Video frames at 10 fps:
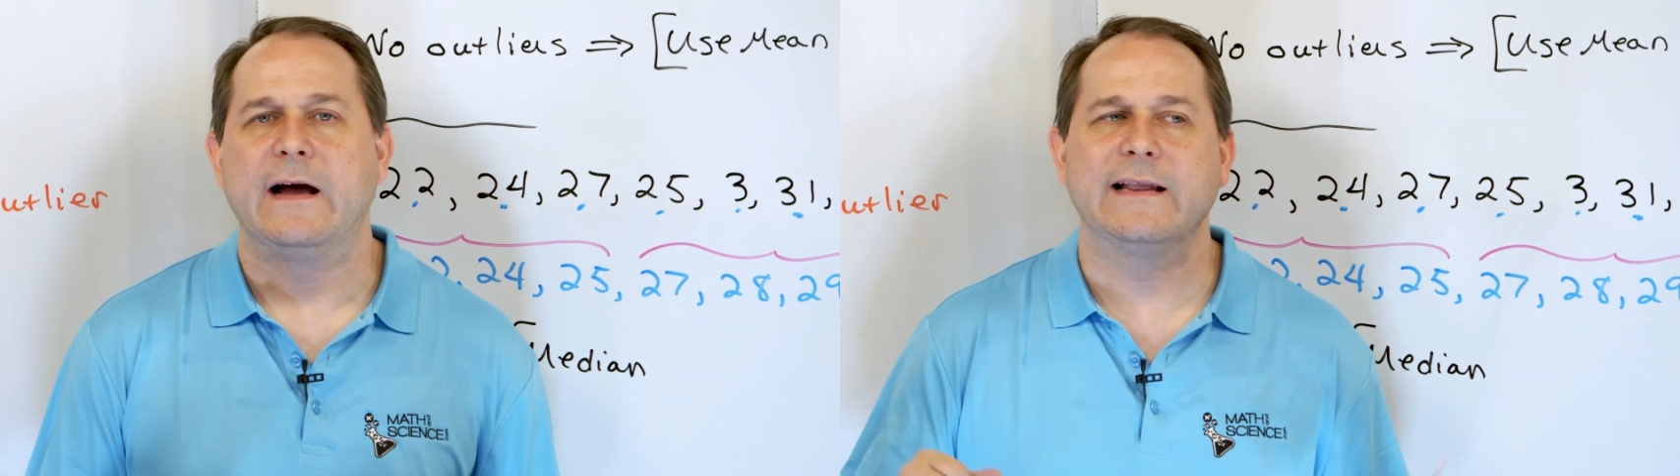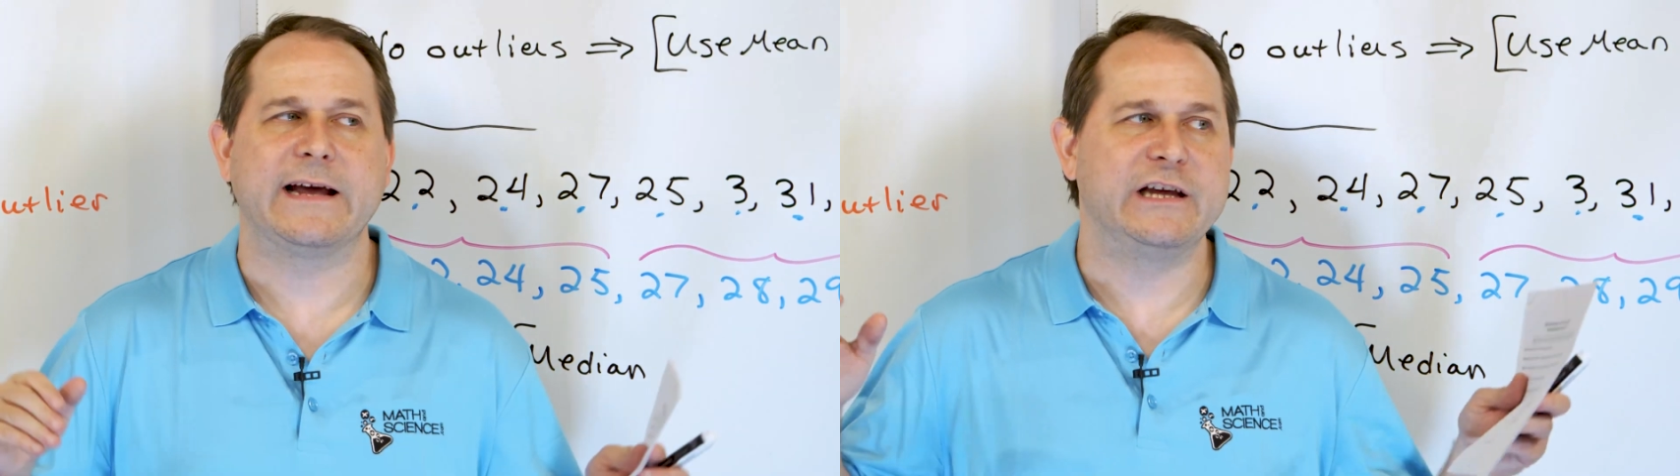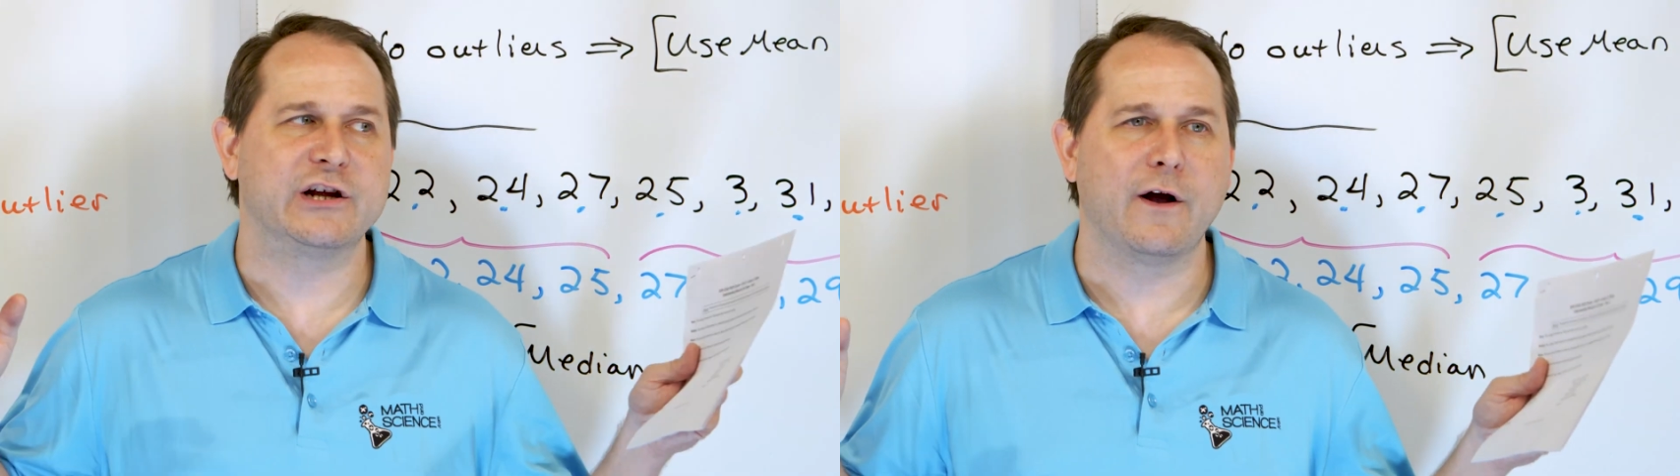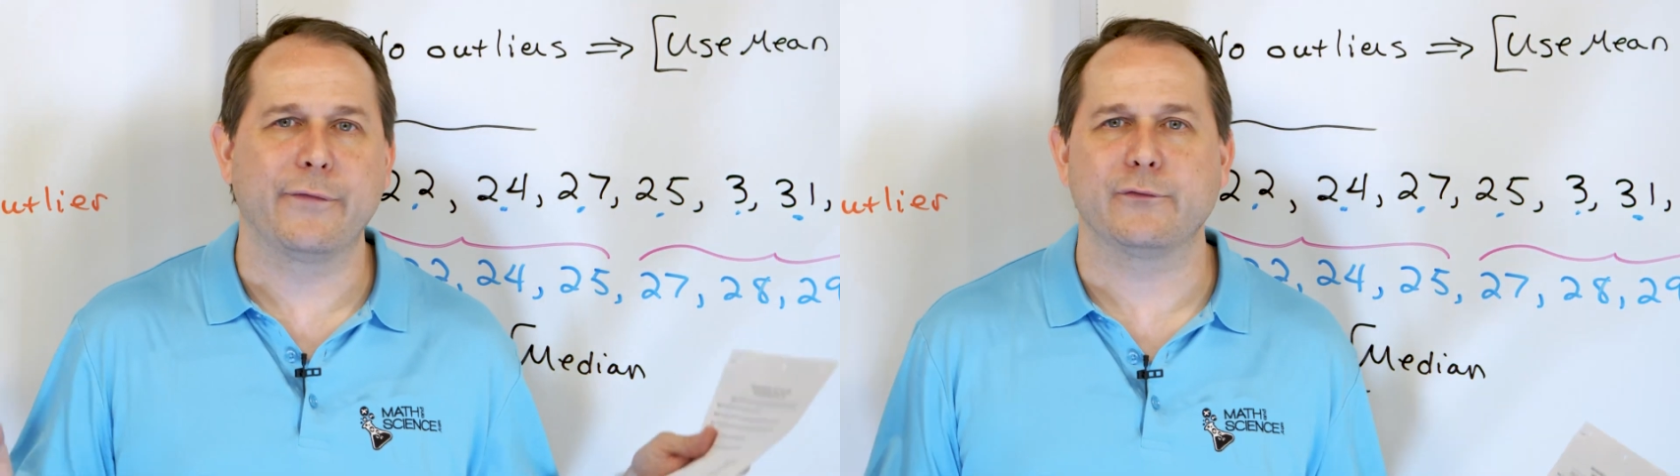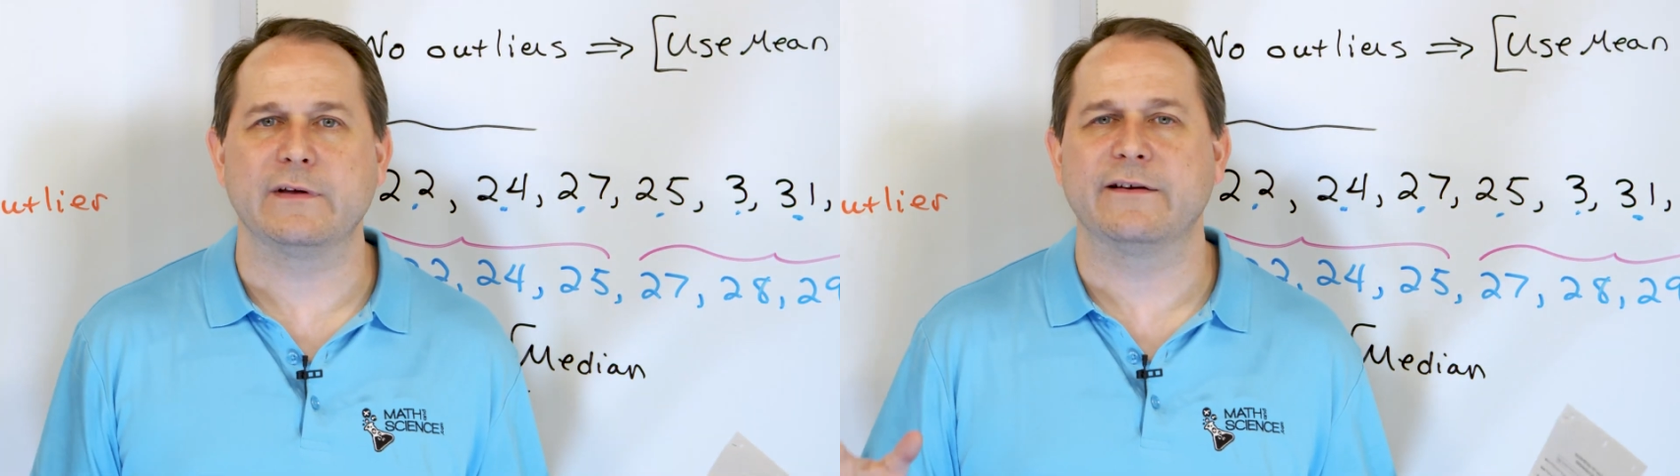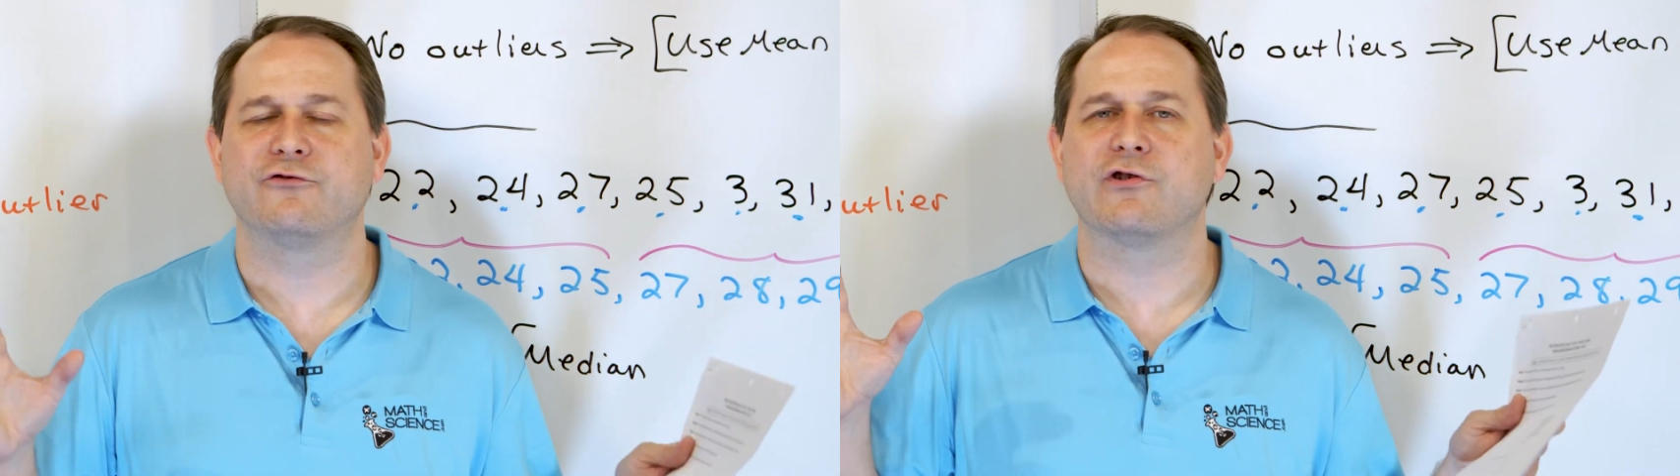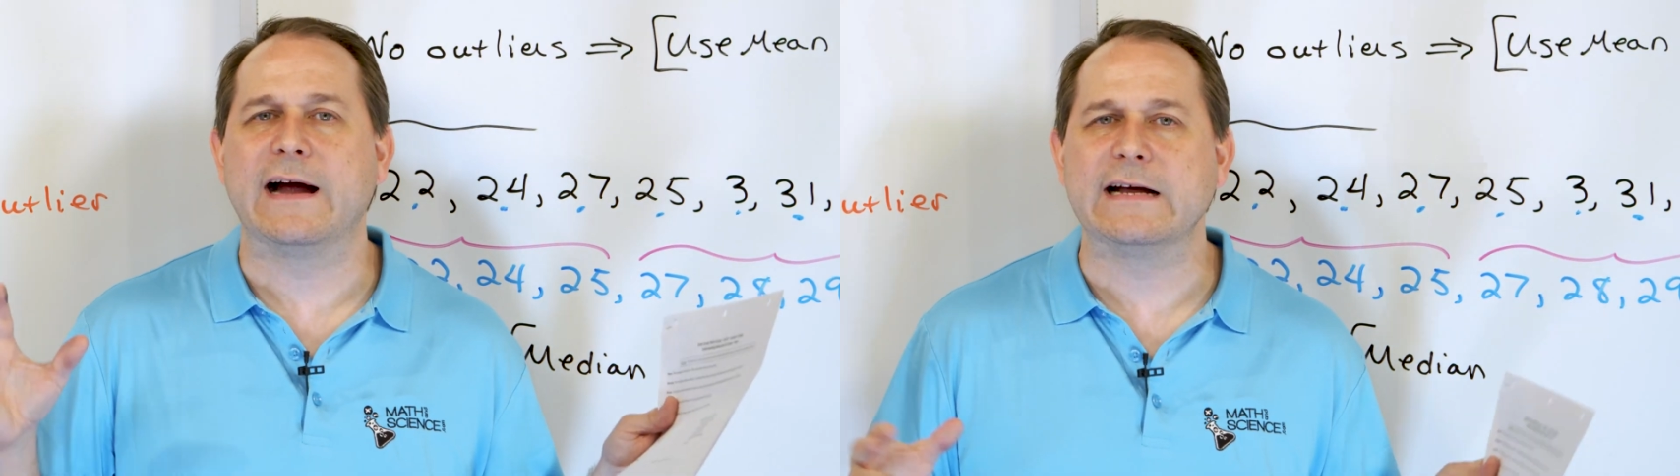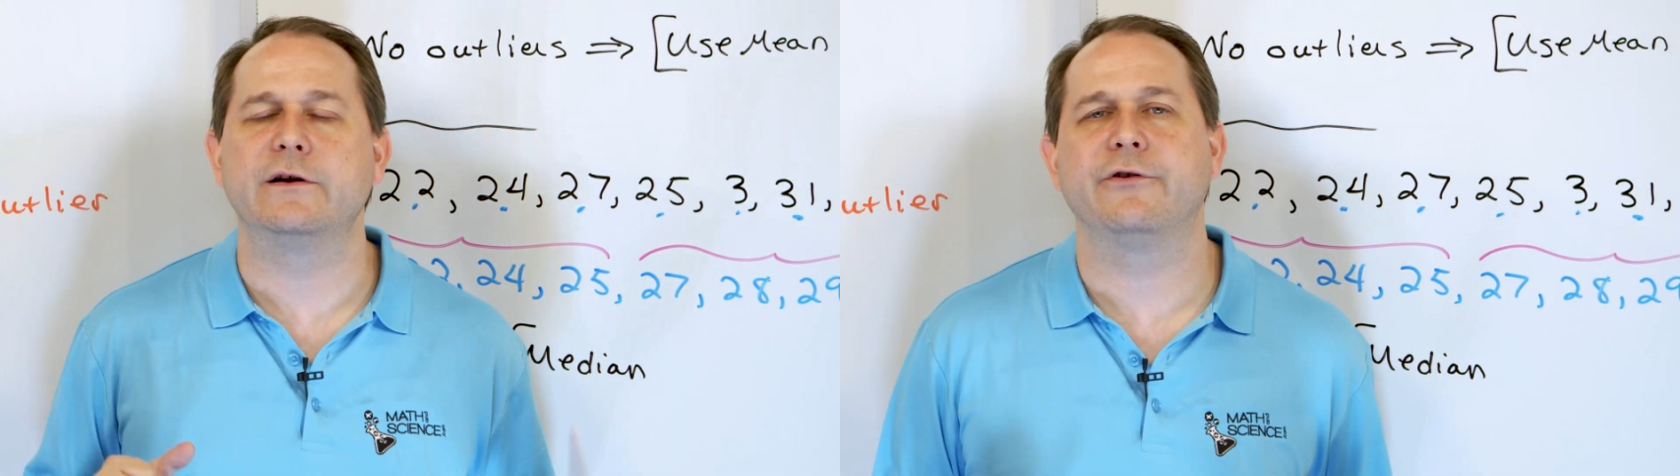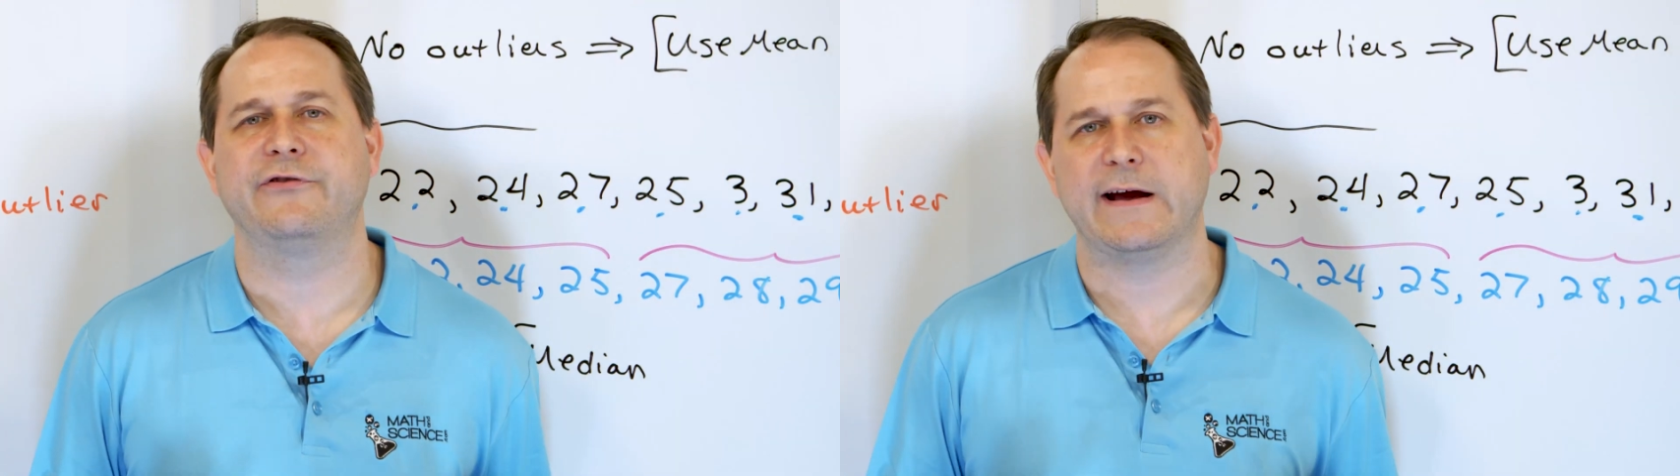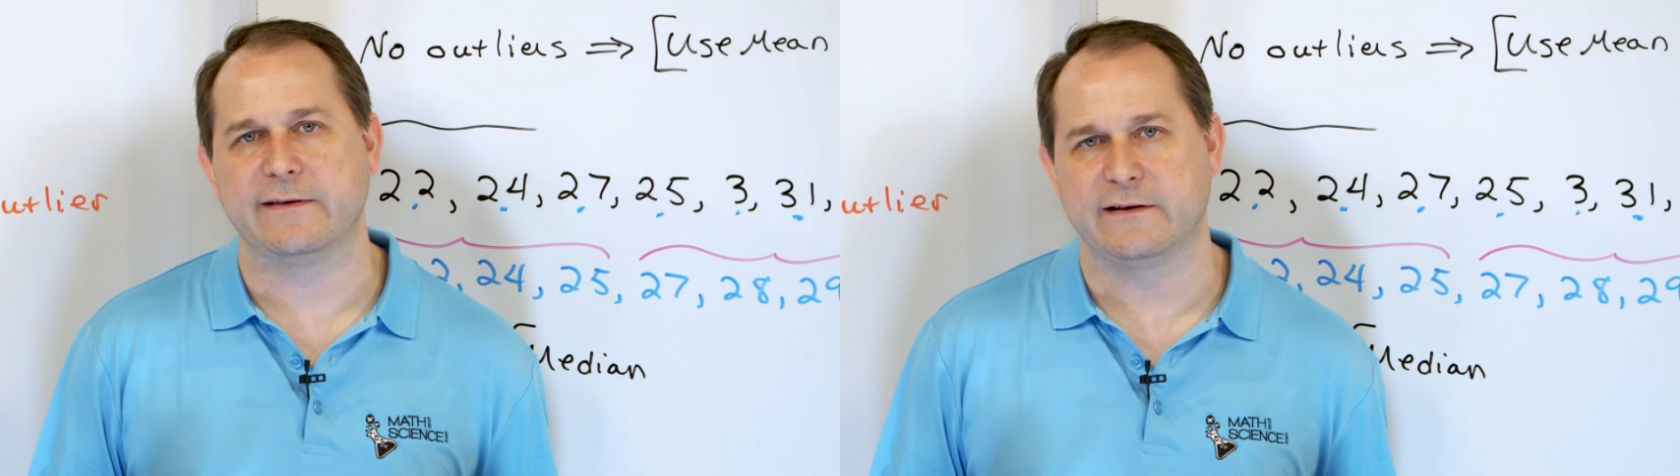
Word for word: I'd like you to go through this, try to understand the